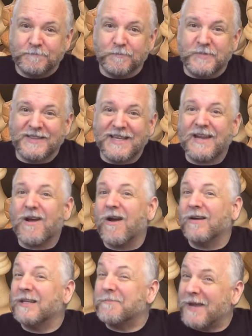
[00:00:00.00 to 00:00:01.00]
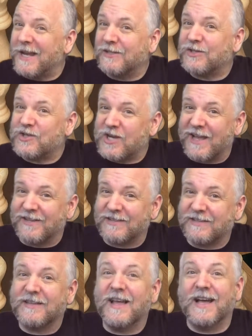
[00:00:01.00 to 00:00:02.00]
but that hardly makes
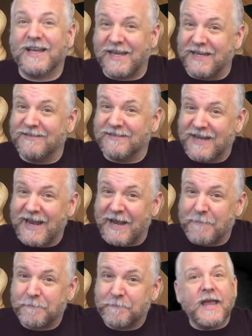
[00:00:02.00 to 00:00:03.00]
chess a kid's game.